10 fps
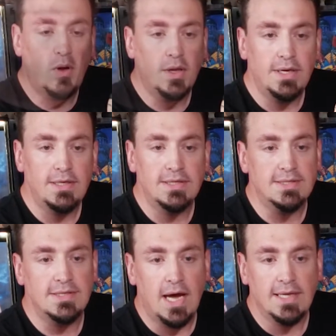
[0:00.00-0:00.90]
quality
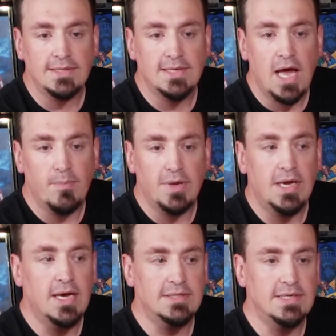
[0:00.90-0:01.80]
does not stop
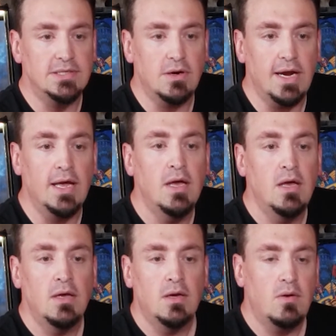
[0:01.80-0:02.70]
because these are a
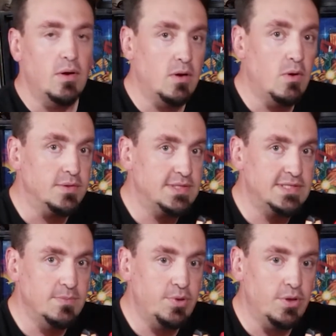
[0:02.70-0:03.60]
quote-unquote
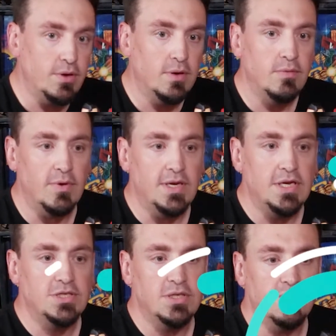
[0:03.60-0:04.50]
simpler
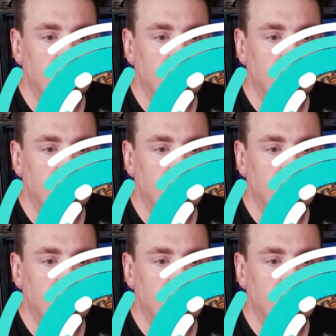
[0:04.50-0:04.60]
rendition of